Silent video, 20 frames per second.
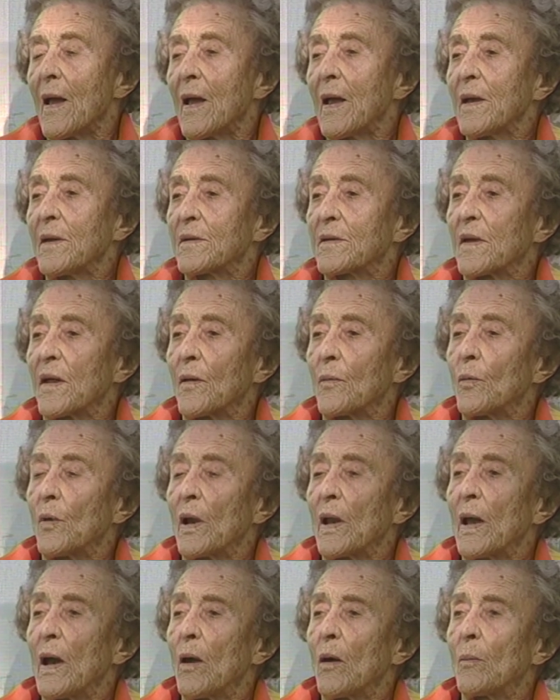he said,
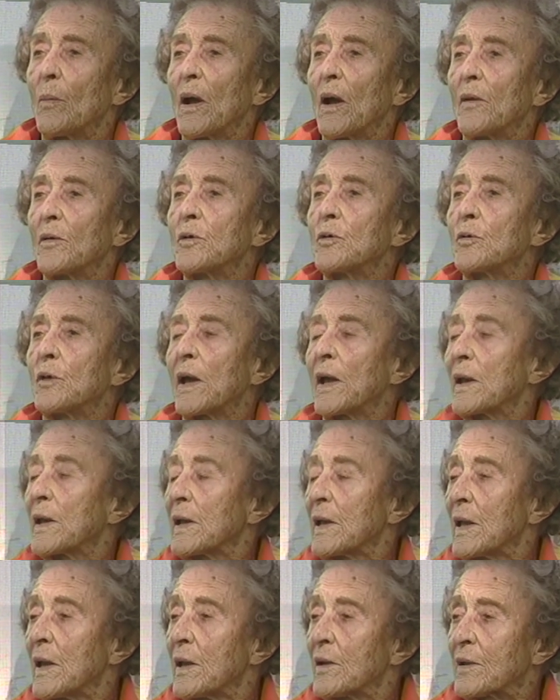well, how about you
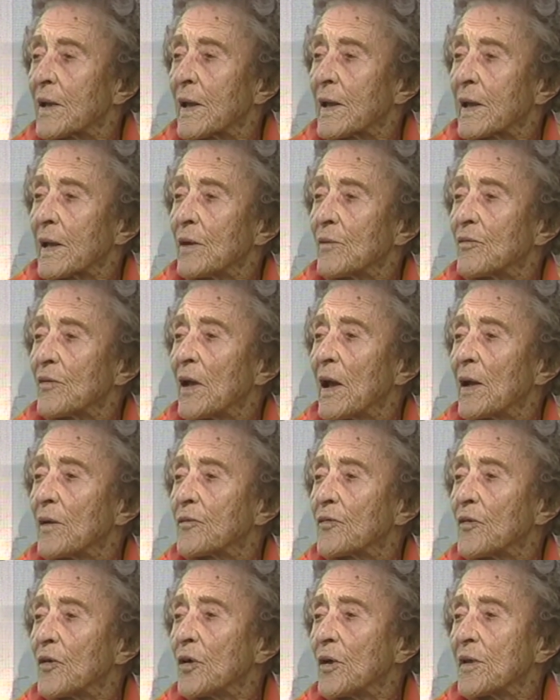getting in and taking a flight
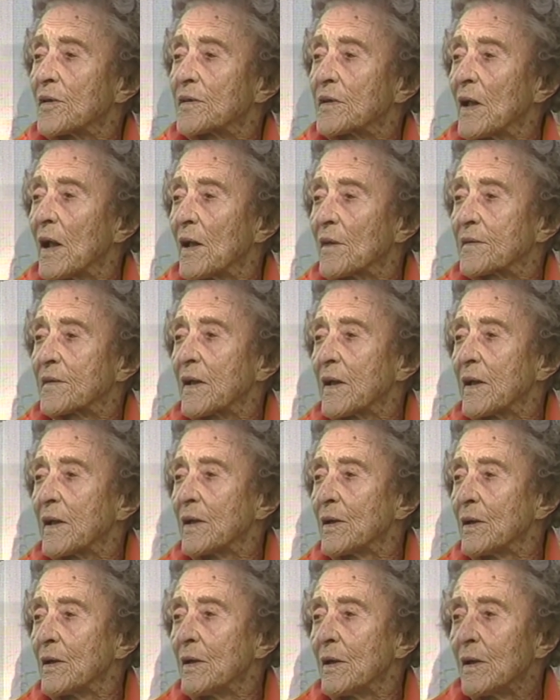first, and I'll stay
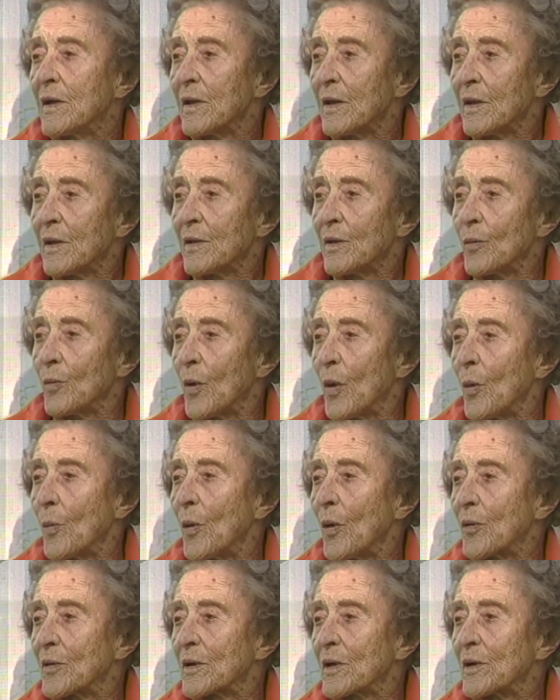here in the
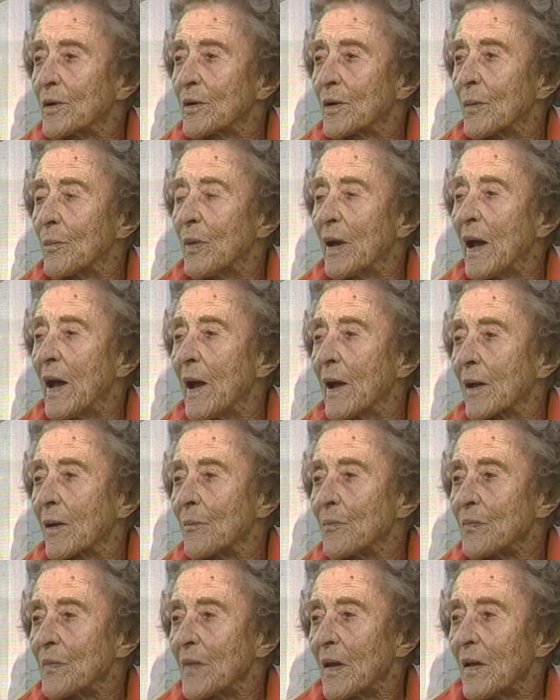rowboat till you come back.
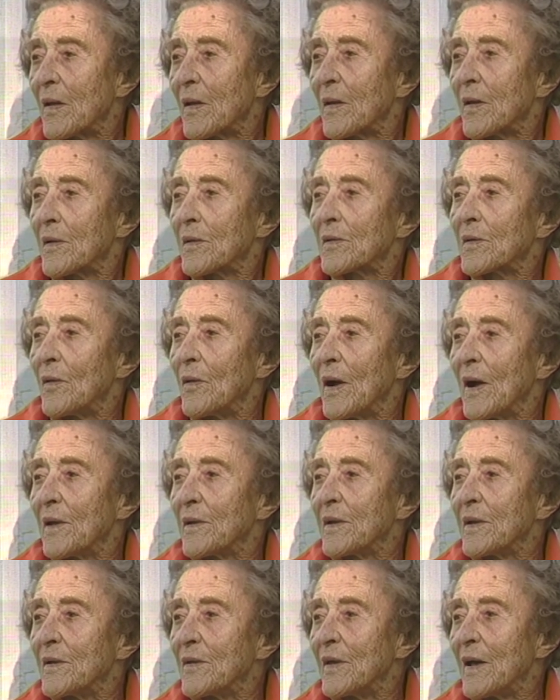So I
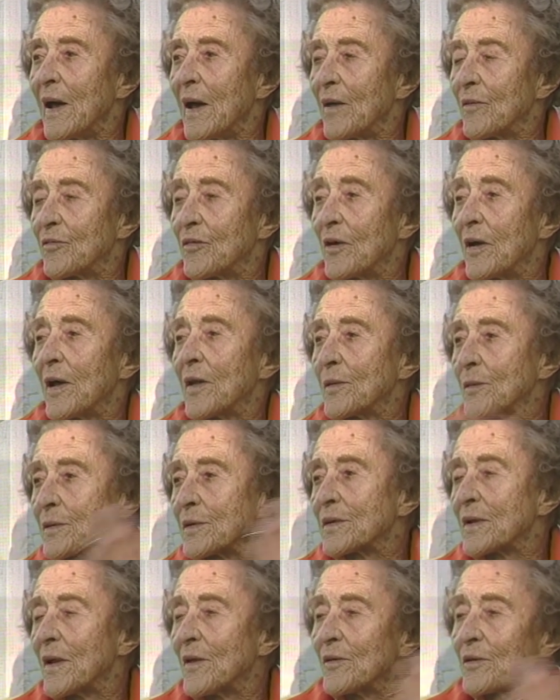did that. Father
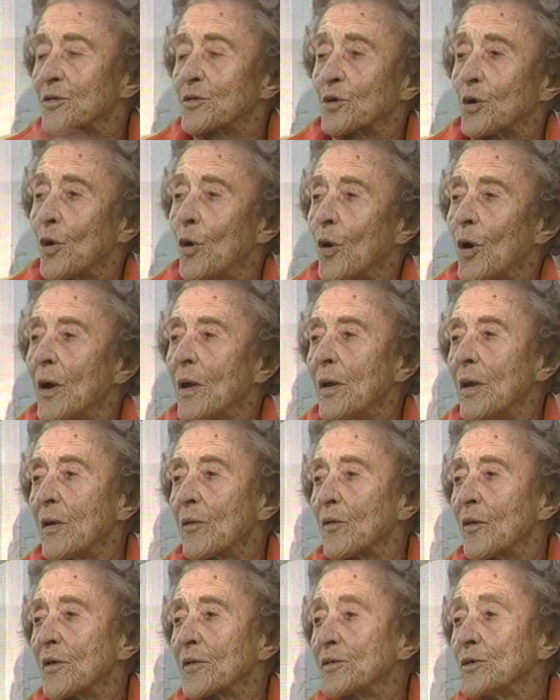was on the shore, and of
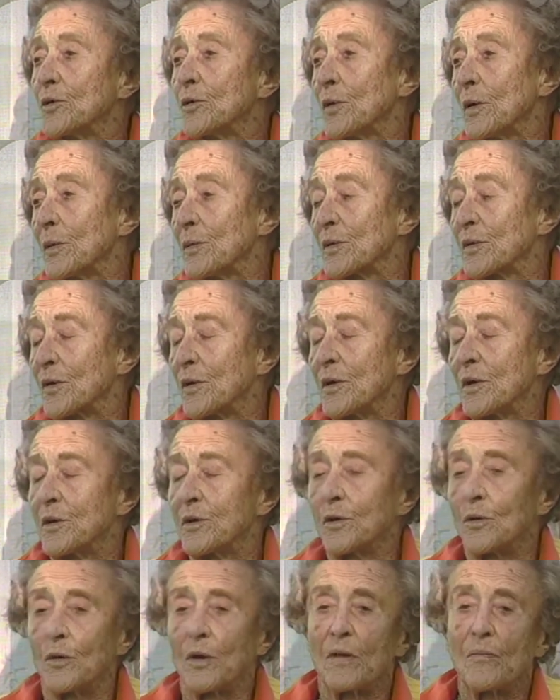course knew he was going to
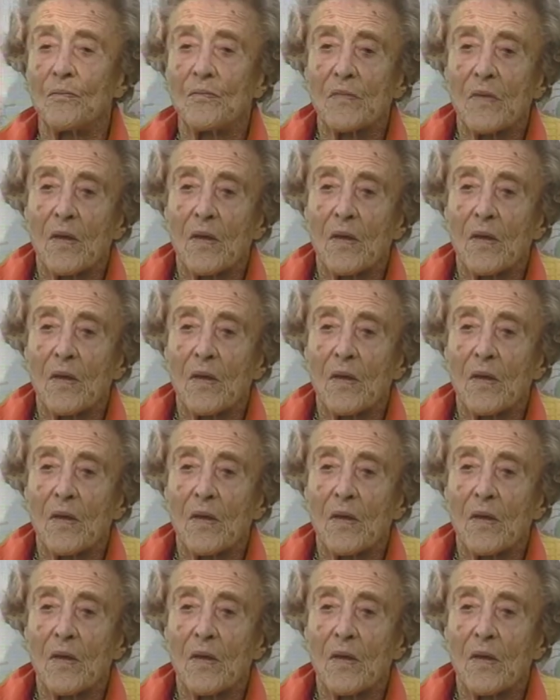do it.